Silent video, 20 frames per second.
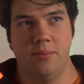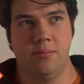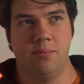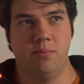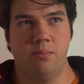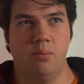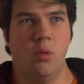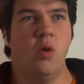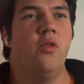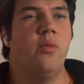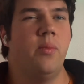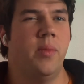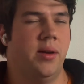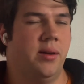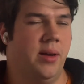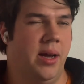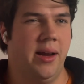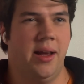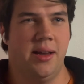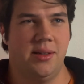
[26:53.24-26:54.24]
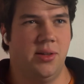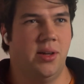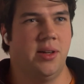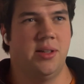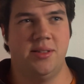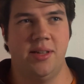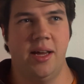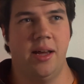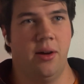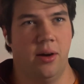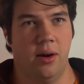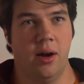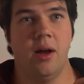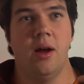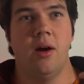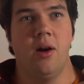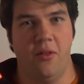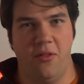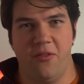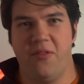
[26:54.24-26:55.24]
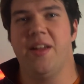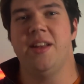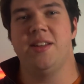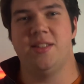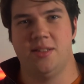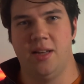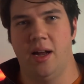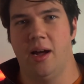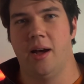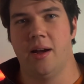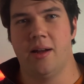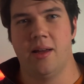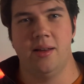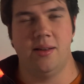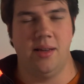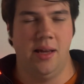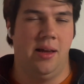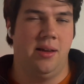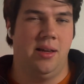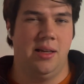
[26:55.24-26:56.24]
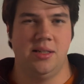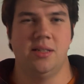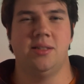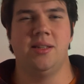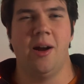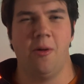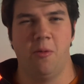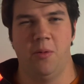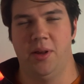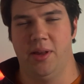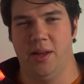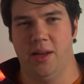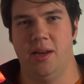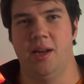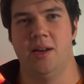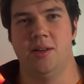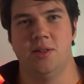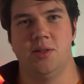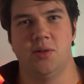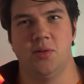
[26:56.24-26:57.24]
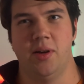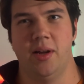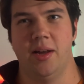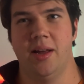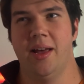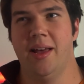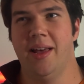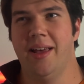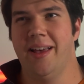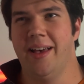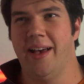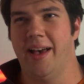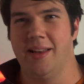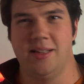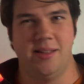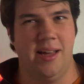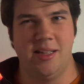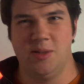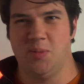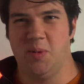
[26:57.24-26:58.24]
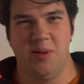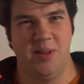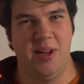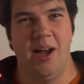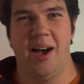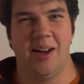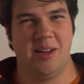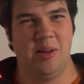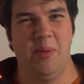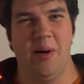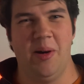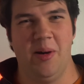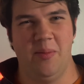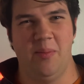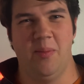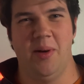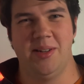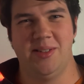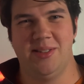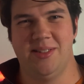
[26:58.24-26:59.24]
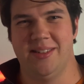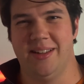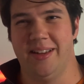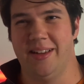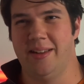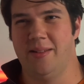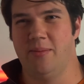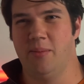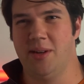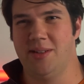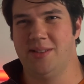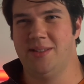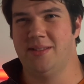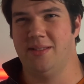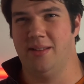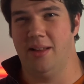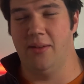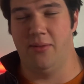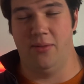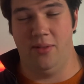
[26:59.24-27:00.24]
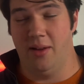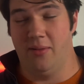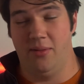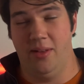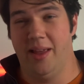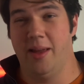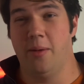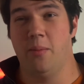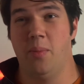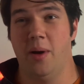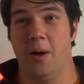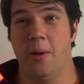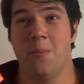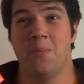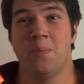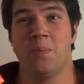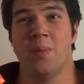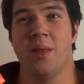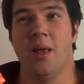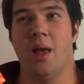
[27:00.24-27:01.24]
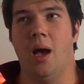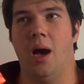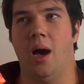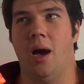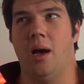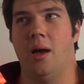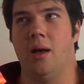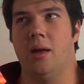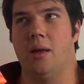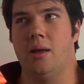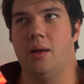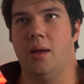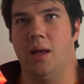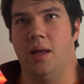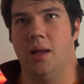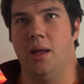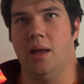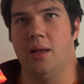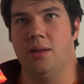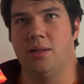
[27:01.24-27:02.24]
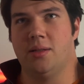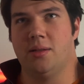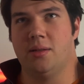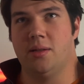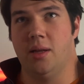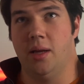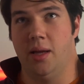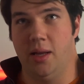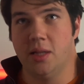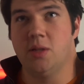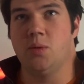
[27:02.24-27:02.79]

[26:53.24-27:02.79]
movement, I guess you could say, or feedstock, as it's not really an industry, as has been talked about much of late, but it is